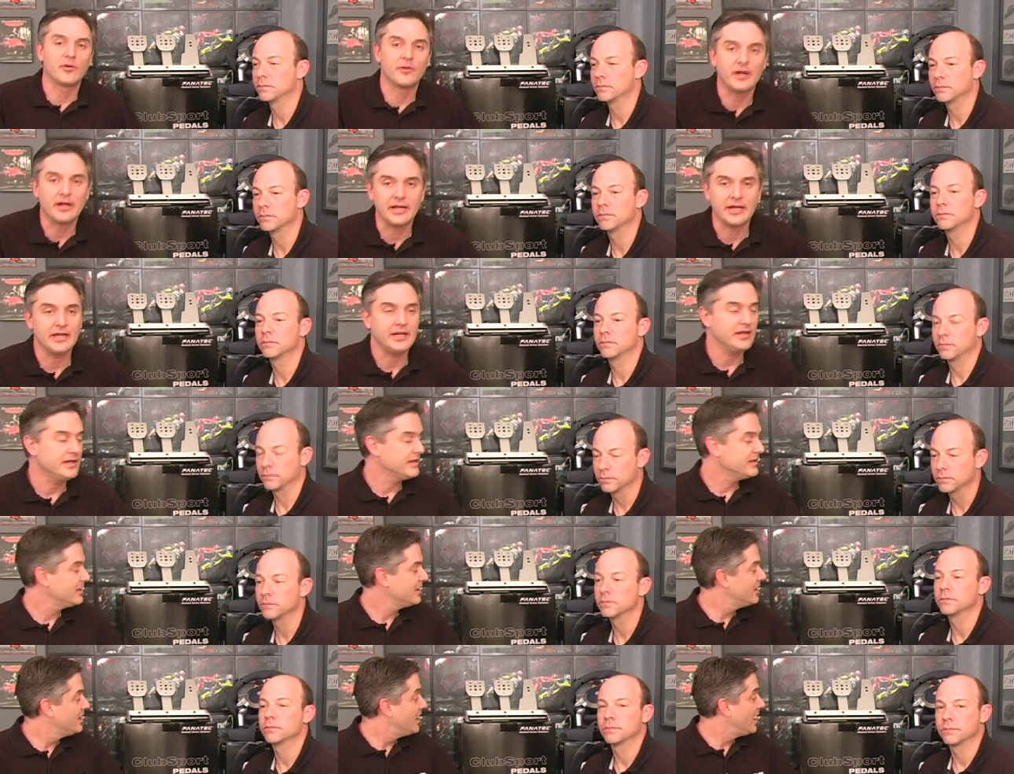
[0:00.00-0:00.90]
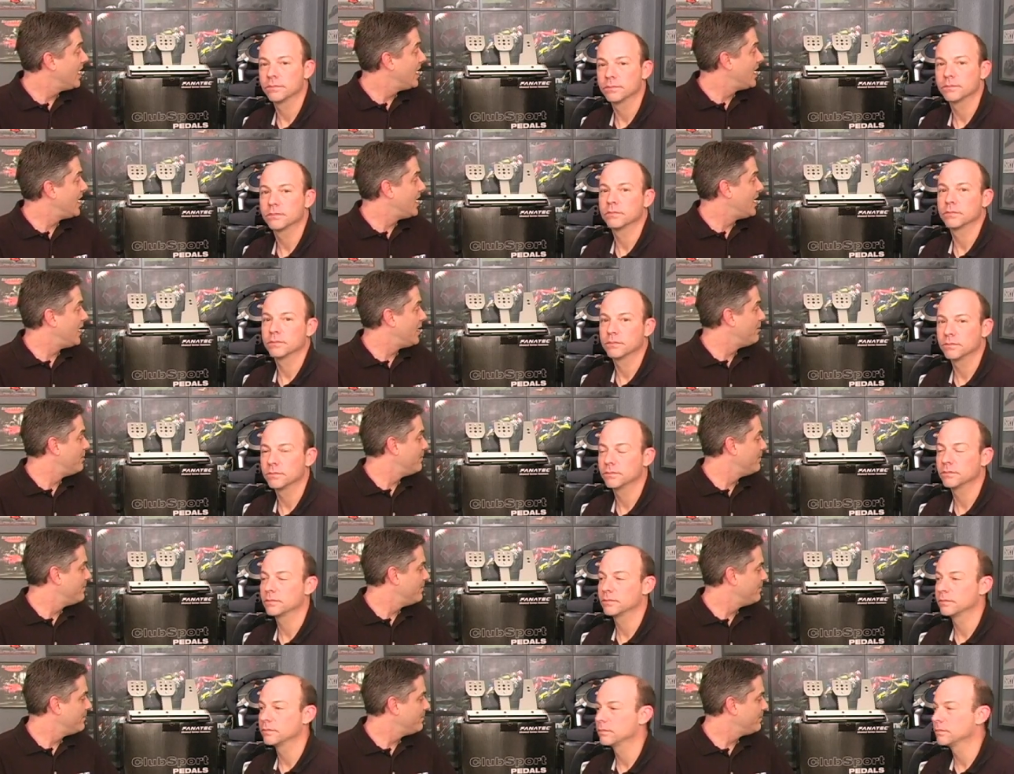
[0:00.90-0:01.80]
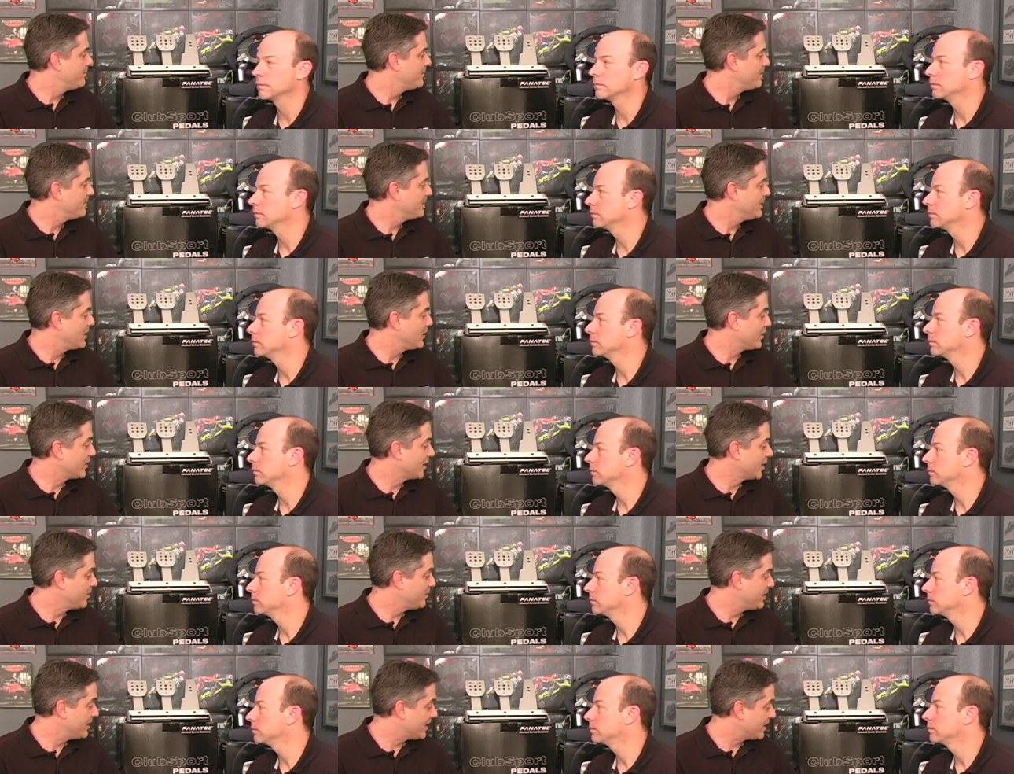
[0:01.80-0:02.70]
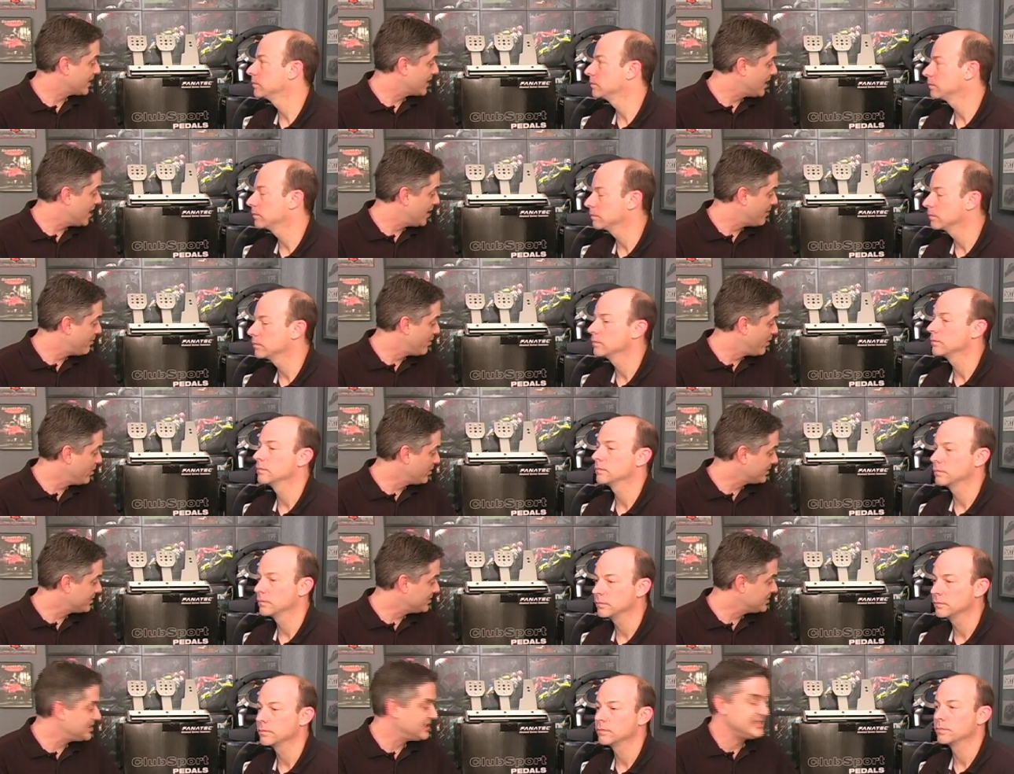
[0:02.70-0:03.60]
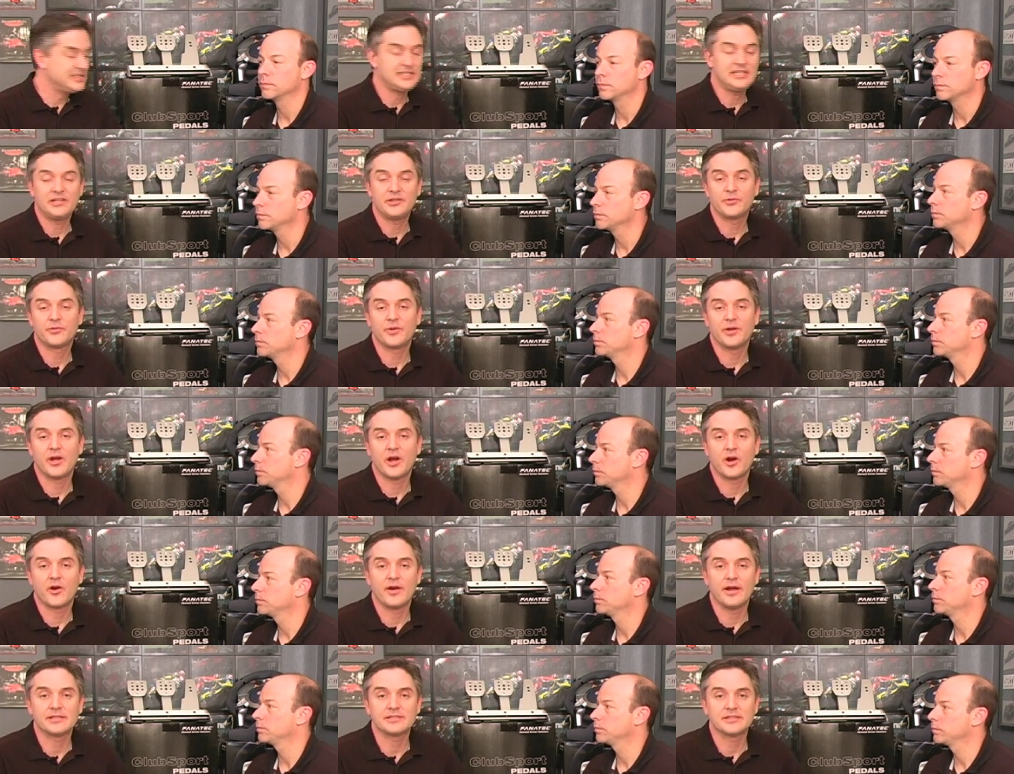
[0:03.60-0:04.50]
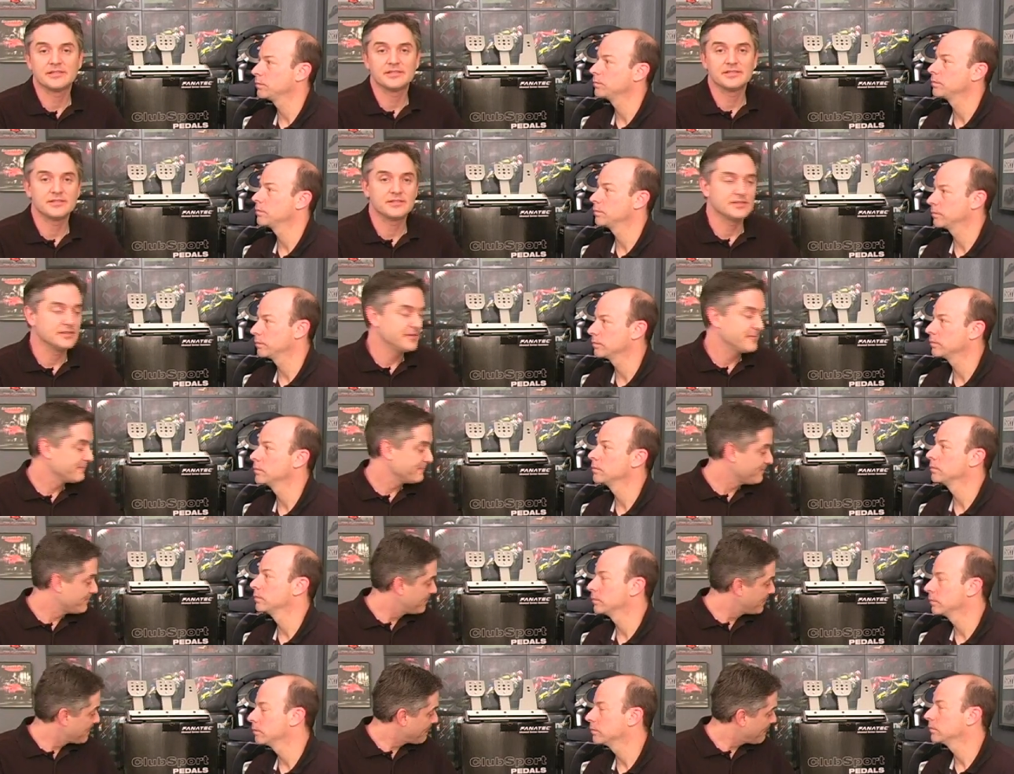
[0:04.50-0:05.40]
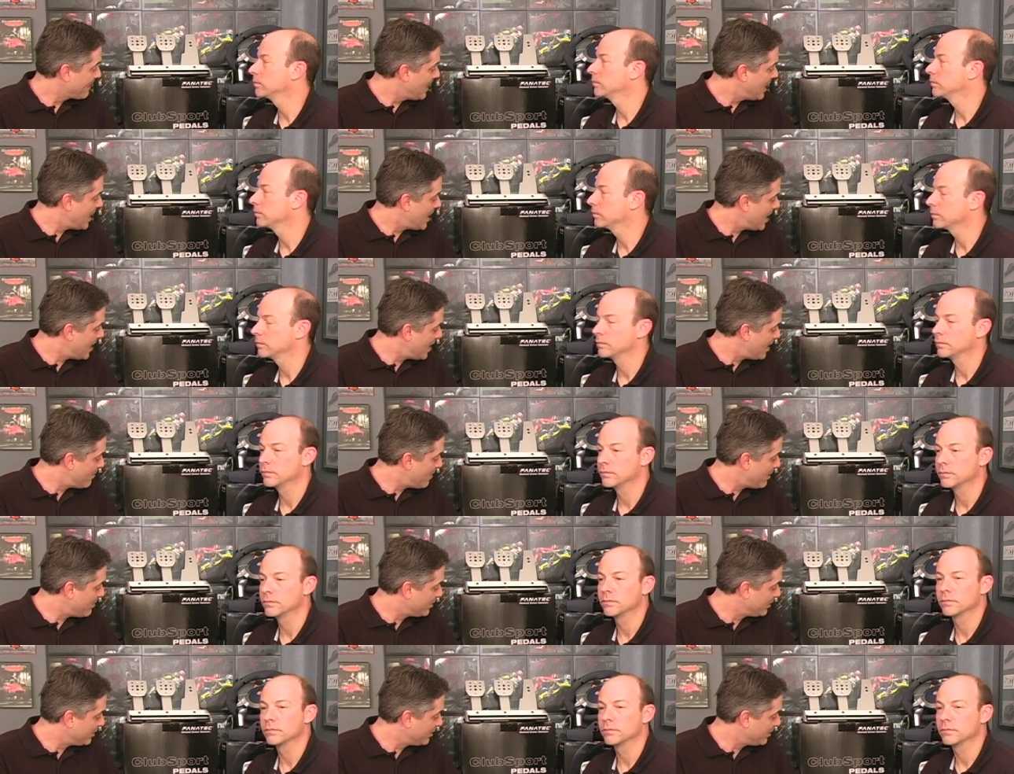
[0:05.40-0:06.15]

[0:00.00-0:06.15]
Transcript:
Speaker 1: already. Yeah, they're going to be in a combo with the GT3 RSs. I